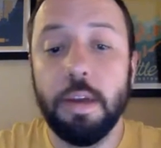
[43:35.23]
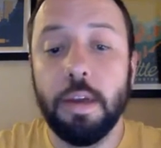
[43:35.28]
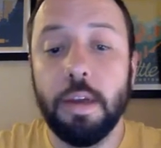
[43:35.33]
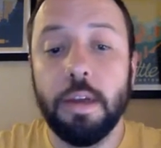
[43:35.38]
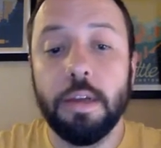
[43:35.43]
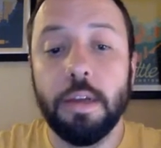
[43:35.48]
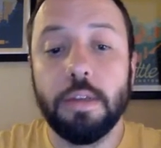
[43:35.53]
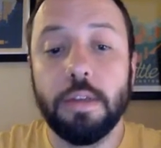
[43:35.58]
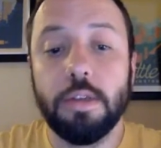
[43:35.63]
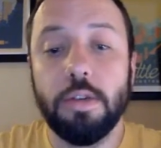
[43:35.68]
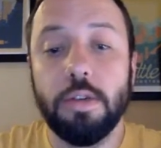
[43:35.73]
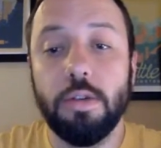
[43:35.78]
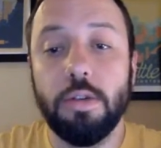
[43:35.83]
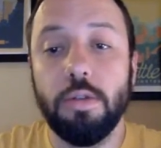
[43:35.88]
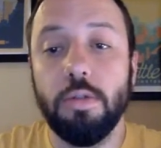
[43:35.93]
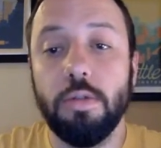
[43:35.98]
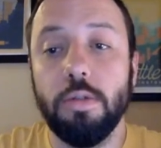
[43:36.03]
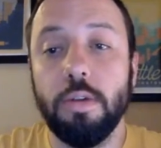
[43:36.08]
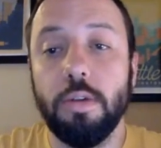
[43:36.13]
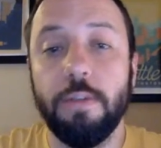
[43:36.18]

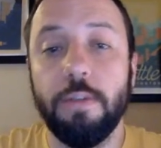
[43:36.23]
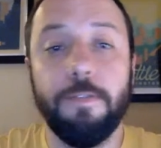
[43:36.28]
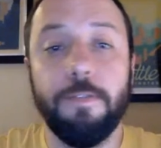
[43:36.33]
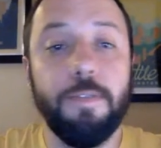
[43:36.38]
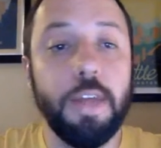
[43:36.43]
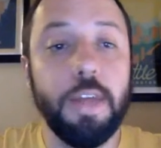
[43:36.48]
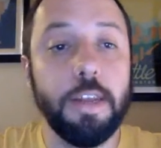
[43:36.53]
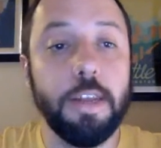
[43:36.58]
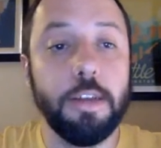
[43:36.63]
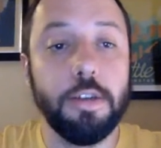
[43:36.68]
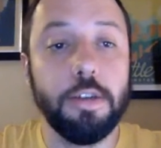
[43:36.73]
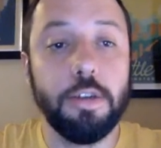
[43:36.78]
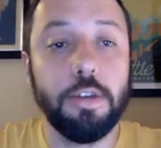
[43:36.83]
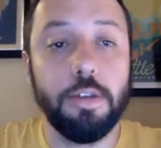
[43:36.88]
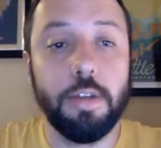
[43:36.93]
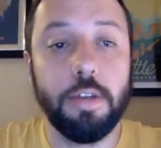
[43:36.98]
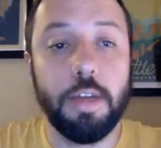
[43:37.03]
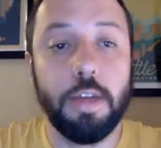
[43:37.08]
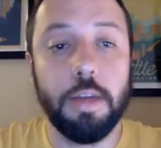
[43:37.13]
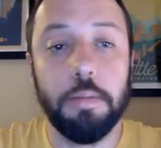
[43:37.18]
to finish
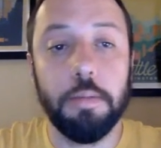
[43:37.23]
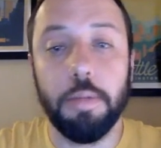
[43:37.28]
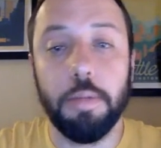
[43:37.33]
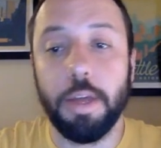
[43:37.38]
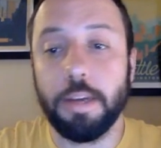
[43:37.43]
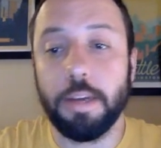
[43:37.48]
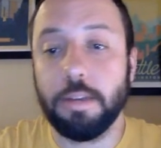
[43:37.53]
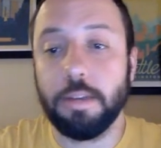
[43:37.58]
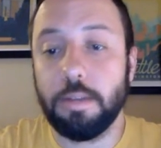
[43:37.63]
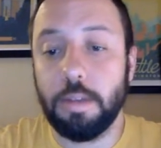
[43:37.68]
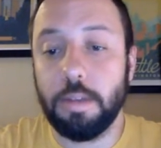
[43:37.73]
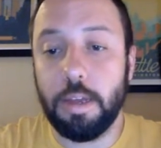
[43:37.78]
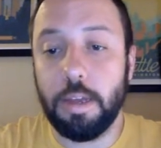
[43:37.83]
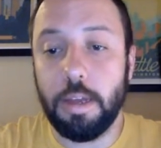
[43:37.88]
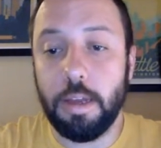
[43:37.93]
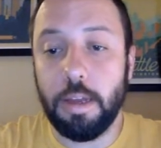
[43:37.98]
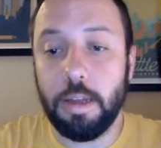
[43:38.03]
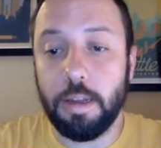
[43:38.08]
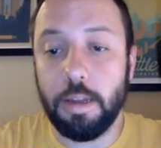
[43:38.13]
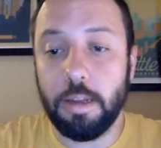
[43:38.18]
the MBLEx,
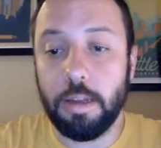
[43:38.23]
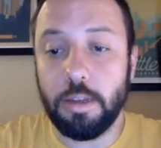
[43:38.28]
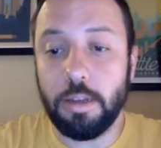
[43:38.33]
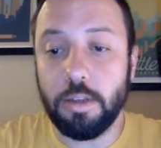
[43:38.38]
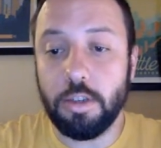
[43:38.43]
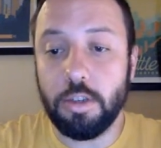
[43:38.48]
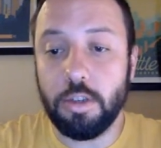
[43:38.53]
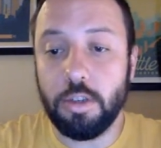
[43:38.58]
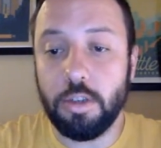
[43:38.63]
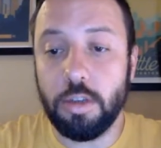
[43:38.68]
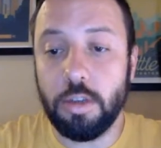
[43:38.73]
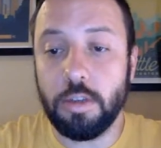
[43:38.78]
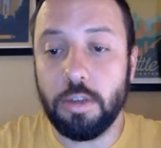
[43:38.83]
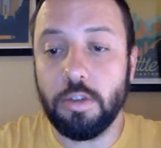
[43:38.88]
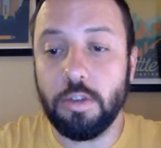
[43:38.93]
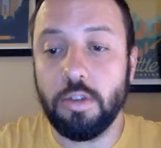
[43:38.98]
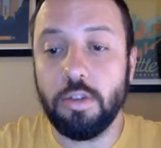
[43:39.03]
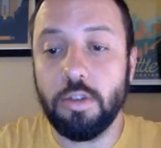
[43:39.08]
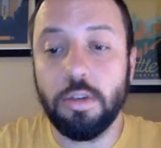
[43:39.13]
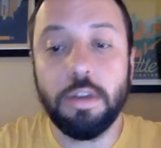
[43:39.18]
and it
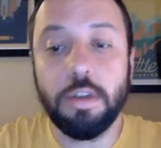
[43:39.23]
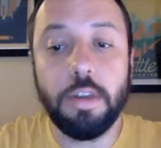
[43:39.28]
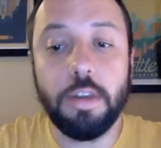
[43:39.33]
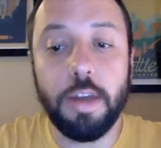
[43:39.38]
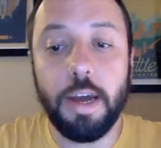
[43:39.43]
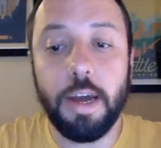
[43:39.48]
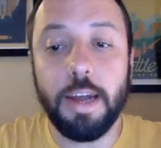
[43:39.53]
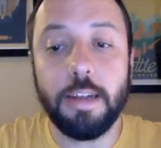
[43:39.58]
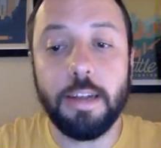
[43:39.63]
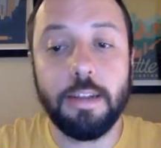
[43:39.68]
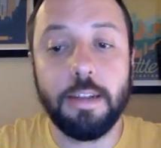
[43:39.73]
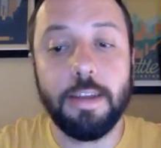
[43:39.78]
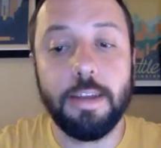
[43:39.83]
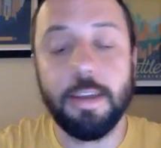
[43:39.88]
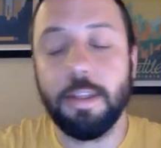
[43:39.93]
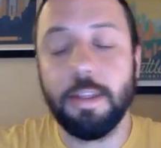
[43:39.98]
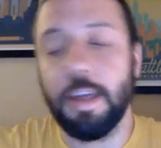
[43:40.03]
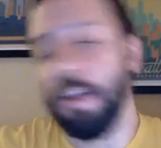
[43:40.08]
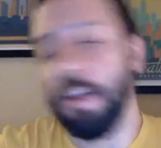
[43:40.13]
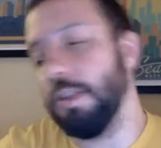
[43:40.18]
should not take
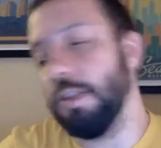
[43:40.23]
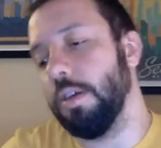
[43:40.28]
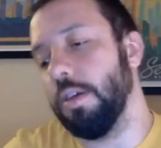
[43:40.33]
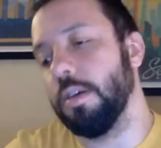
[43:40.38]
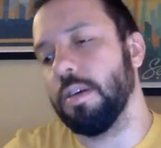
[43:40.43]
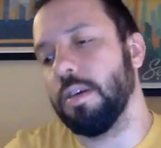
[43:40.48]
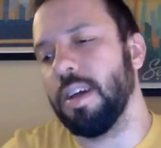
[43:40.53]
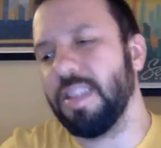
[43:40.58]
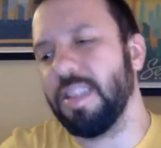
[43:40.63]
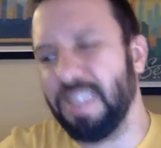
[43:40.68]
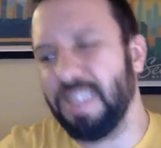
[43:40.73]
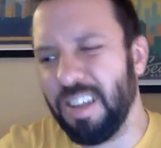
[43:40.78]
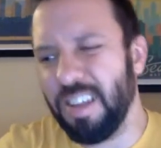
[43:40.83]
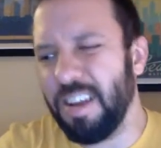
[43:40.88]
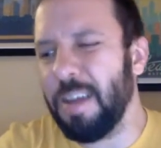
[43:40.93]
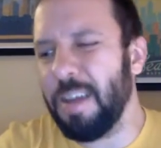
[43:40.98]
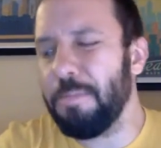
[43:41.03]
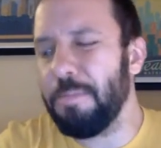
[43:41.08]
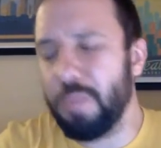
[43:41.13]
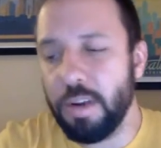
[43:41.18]
that long.
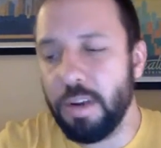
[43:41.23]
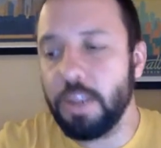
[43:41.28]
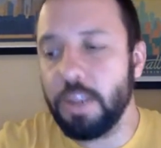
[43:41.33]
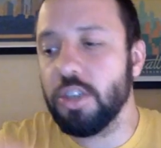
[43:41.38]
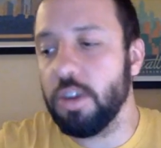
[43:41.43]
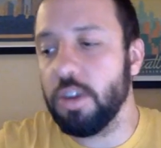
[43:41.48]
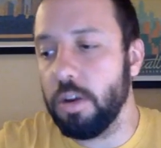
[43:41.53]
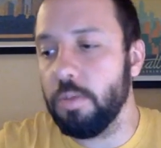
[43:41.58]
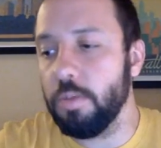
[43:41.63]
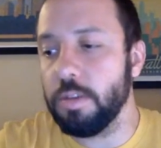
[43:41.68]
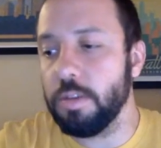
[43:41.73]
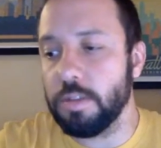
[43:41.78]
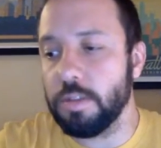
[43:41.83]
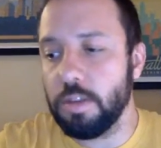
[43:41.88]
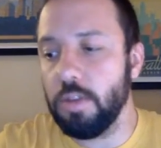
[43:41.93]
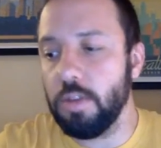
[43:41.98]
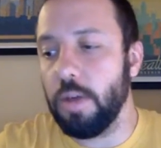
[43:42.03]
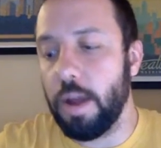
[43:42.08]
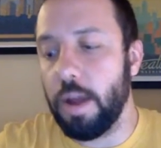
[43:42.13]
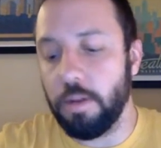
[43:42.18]
I'm pretty sure it was
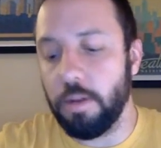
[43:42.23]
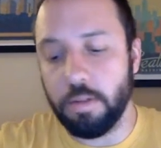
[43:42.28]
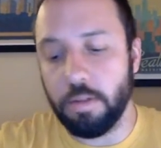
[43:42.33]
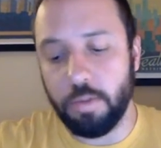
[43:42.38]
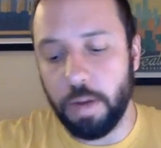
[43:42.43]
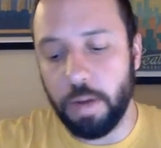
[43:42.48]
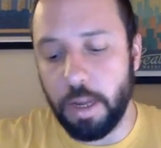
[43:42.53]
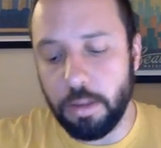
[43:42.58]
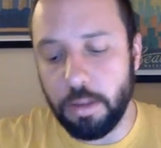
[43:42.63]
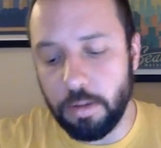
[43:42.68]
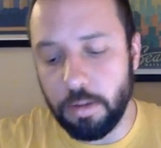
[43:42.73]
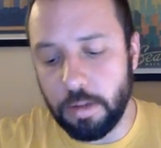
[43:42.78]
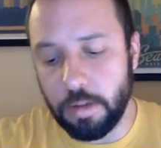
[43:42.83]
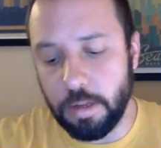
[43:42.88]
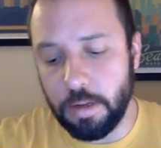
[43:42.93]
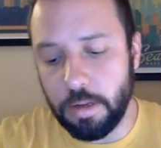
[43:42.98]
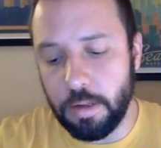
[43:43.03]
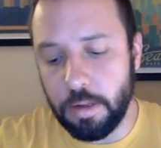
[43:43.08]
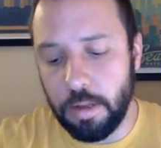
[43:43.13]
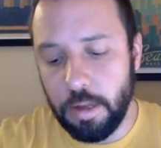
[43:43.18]
2 hours when I took
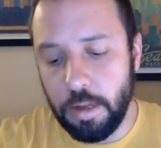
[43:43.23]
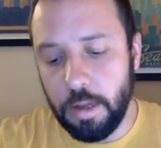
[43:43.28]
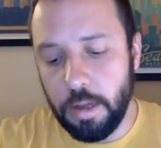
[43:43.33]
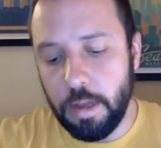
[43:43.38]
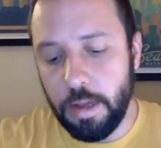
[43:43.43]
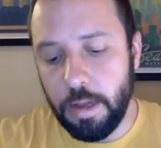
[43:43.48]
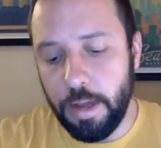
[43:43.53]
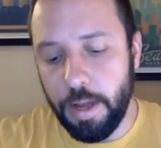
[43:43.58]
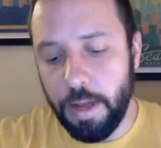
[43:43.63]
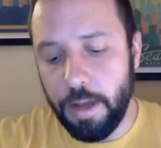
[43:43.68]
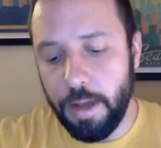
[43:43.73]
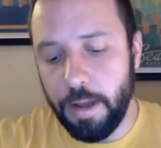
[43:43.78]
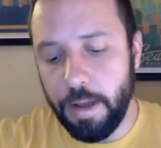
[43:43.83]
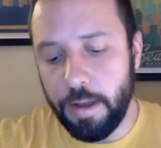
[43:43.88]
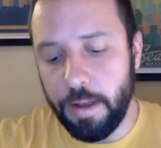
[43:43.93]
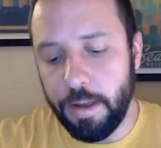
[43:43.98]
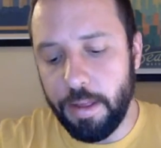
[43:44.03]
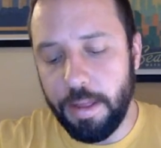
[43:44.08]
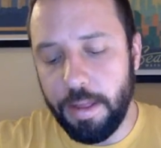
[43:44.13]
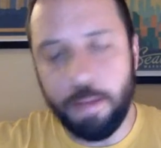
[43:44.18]
it,
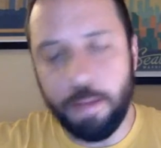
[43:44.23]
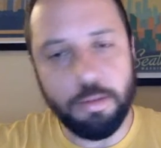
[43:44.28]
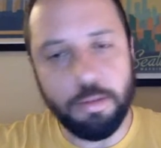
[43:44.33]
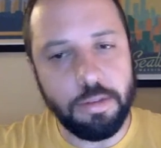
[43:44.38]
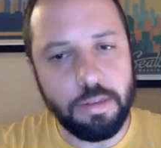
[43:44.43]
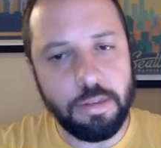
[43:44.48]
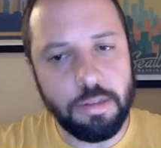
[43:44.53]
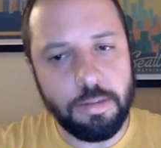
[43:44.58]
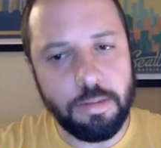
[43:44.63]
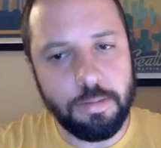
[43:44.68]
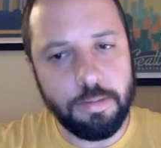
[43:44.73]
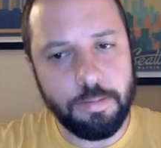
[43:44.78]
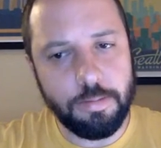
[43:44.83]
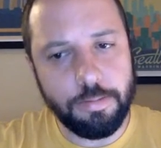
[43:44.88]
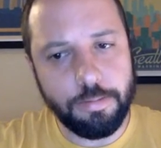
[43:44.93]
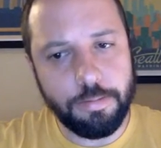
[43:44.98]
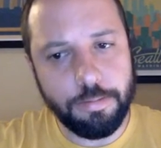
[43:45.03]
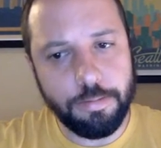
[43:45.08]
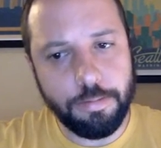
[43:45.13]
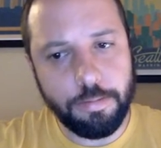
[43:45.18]
and that was,
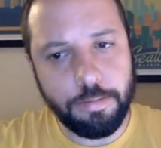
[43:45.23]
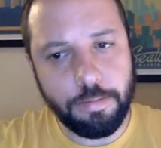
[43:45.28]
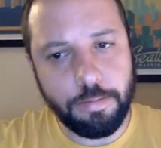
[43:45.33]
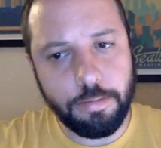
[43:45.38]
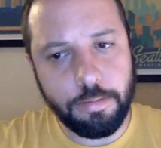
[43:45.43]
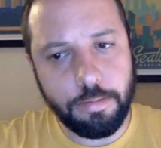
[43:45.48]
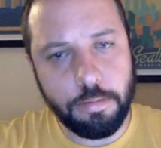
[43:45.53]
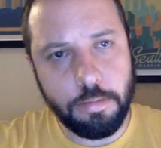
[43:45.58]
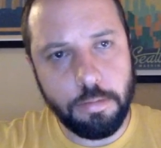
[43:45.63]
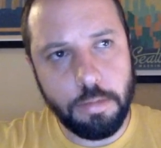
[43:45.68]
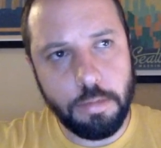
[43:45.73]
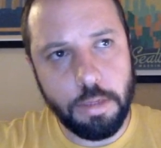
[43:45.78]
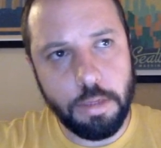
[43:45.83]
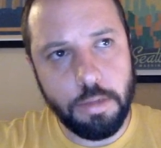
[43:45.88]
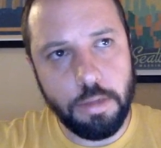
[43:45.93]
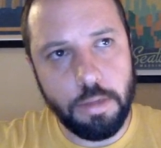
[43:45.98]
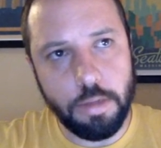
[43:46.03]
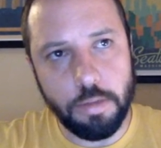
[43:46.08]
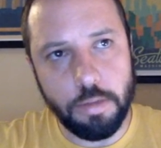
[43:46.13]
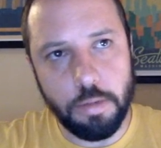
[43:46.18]

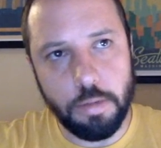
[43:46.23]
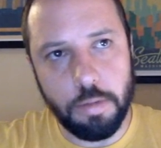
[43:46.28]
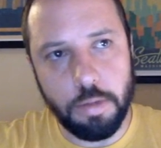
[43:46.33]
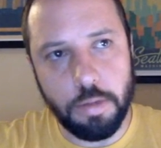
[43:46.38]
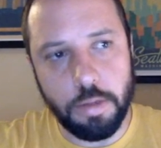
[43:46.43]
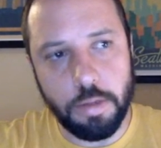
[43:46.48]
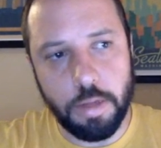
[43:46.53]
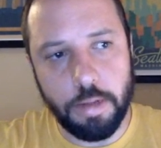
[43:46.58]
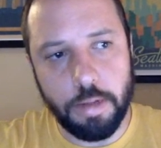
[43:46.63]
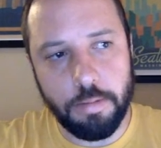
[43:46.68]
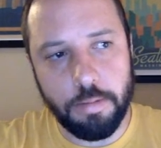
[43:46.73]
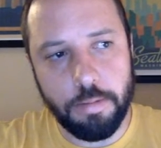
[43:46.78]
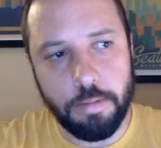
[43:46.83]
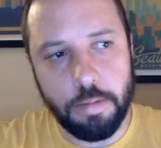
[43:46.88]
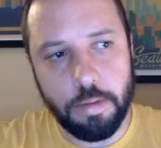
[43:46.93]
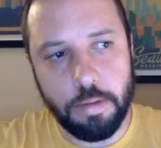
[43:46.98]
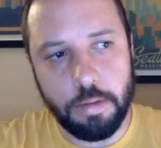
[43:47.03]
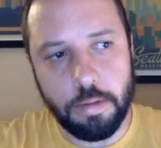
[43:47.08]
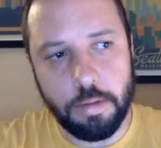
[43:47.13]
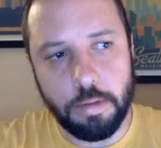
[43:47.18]
geez, when was that?
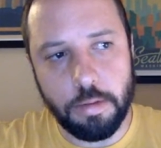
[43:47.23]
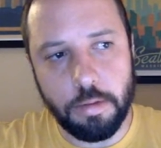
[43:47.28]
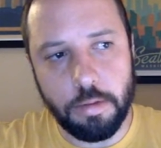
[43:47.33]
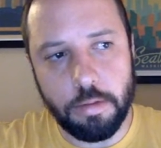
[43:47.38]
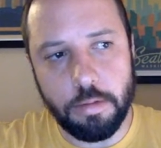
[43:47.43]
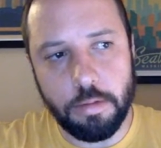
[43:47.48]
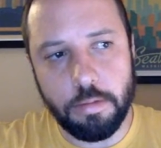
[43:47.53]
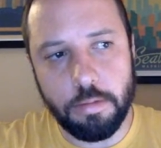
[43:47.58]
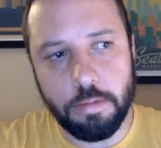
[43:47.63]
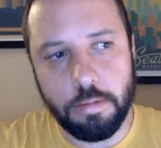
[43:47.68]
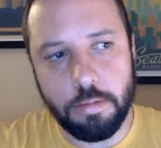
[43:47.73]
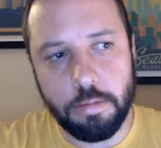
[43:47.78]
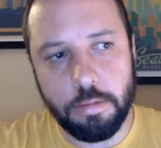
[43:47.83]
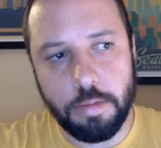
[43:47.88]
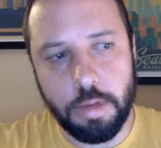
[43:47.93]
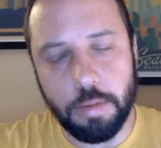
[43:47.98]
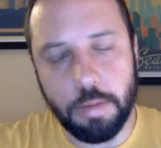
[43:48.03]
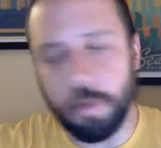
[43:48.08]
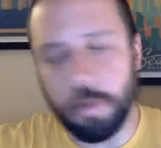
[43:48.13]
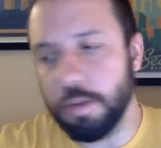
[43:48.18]
It was a
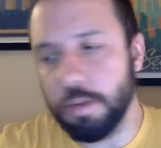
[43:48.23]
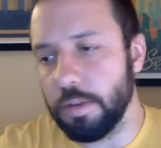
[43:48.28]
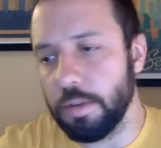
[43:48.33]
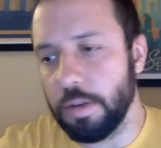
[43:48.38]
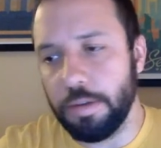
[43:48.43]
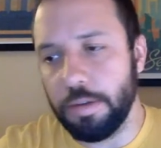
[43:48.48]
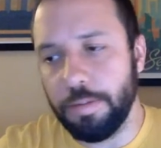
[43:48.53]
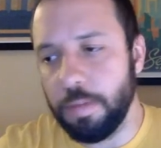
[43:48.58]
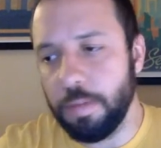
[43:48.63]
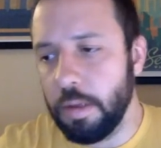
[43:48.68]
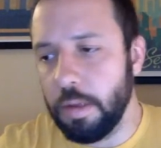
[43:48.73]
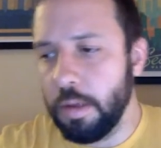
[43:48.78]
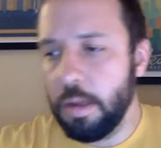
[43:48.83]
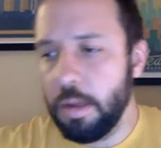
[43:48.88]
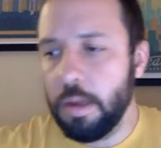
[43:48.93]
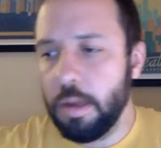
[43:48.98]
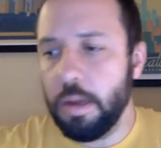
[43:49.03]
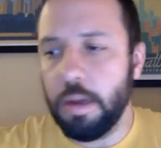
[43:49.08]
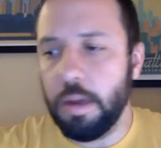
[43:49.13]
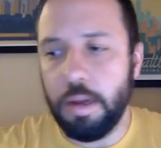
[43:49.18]
couple years ago.
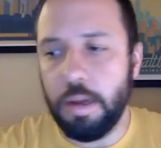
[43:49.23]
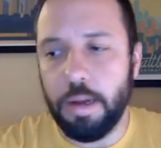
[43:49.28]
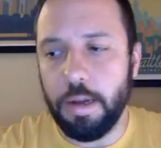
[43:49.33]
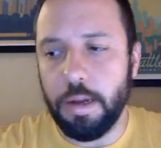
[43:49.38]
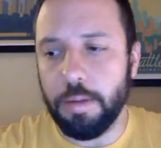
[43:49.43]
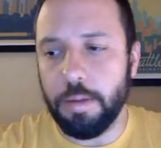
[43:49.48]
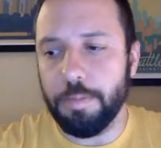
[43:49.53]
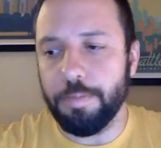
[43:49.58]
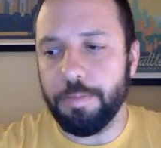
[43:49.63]
A